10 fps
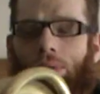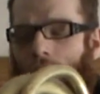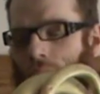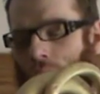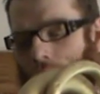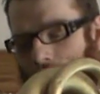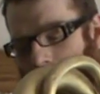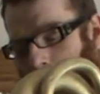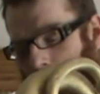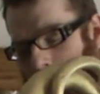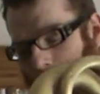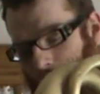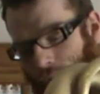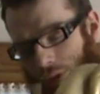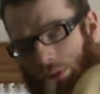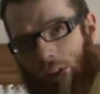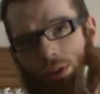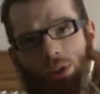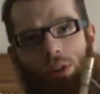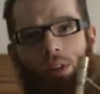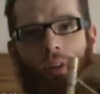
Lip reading: throw in some more pictures of this,